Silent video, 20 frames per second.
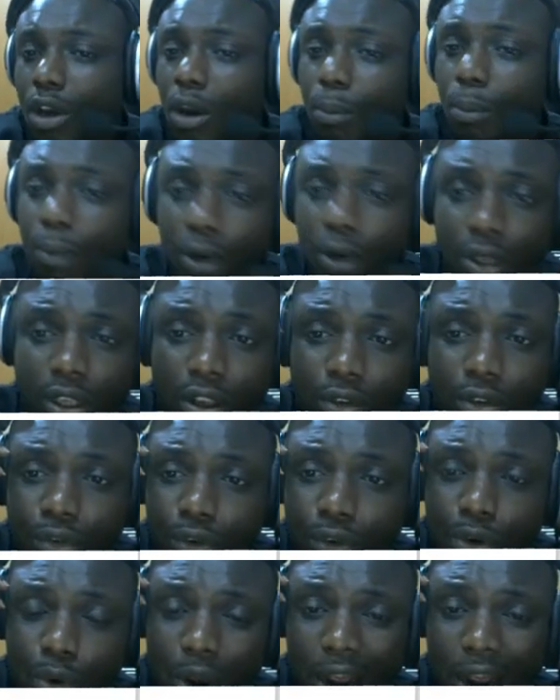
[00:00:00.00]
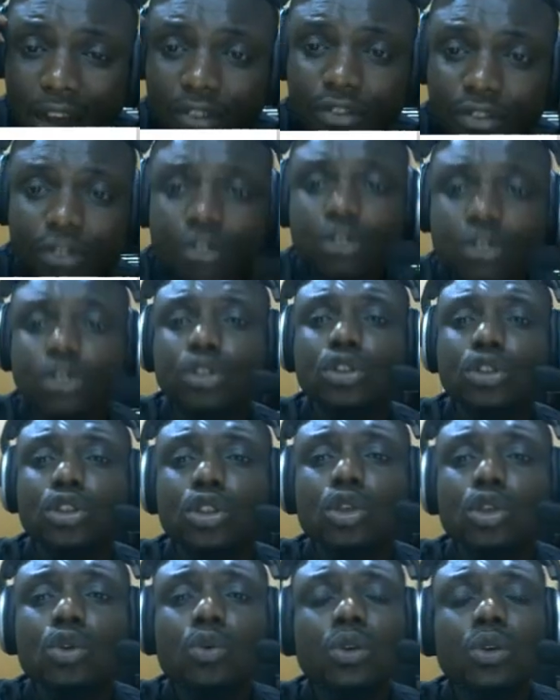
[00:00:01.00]
but if you haven't, you
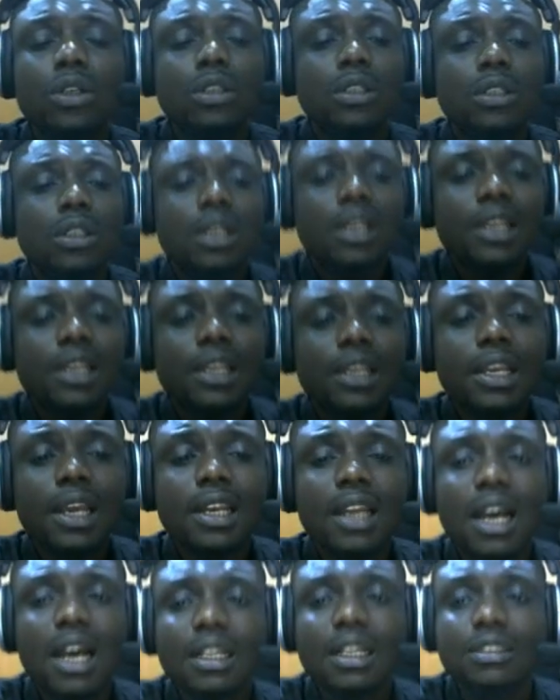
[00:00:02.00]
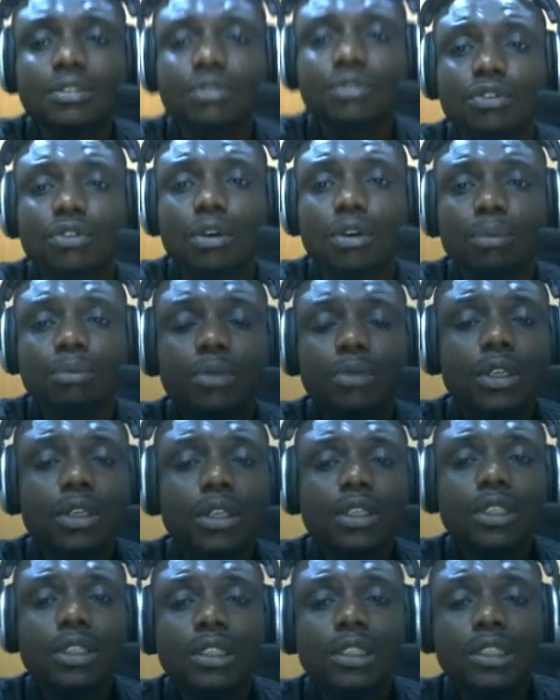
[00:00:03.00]
will hear that from
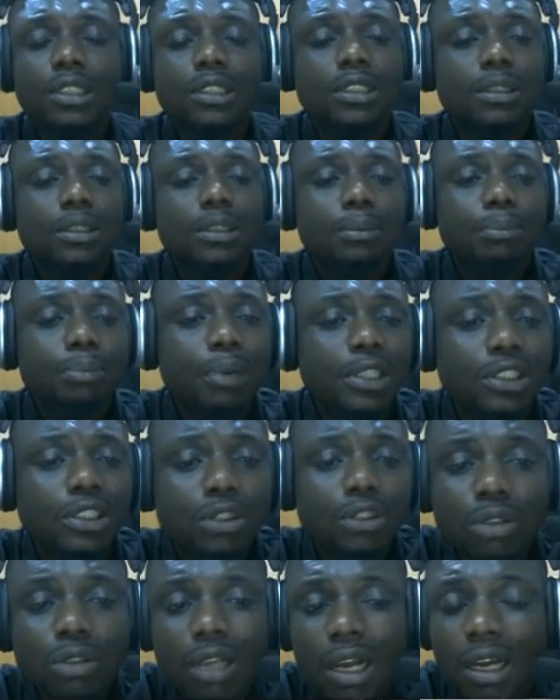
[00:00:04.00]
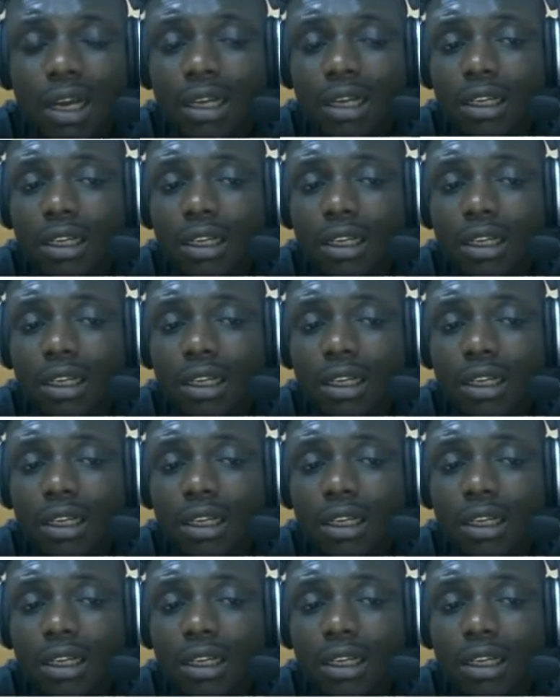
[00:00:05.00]
this particular